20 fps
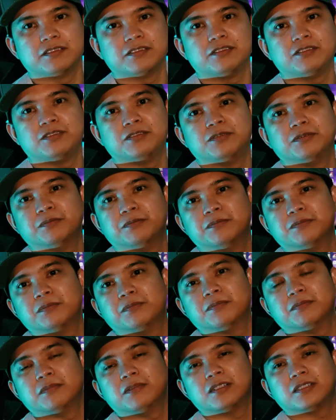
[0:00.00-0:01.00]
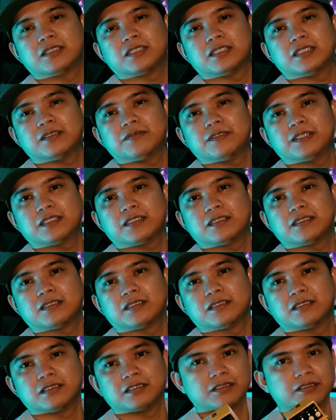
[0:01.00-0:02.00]
to
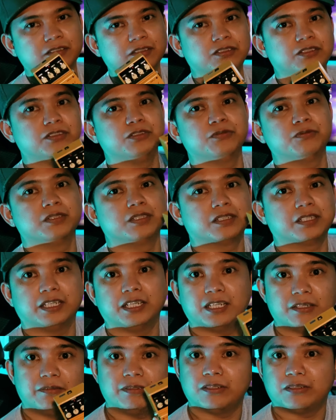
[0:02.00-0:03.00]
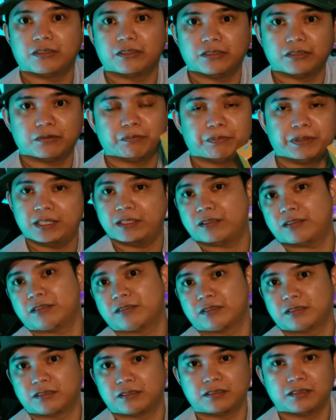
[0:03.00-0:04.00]
multi-effects, because you don't want to carry all your
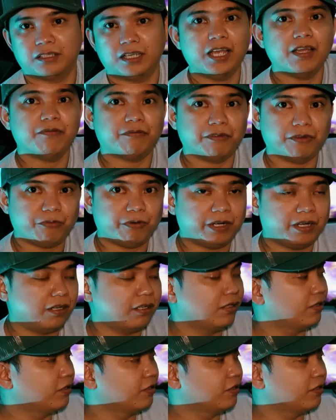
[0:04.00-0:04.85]
pedals everywhere.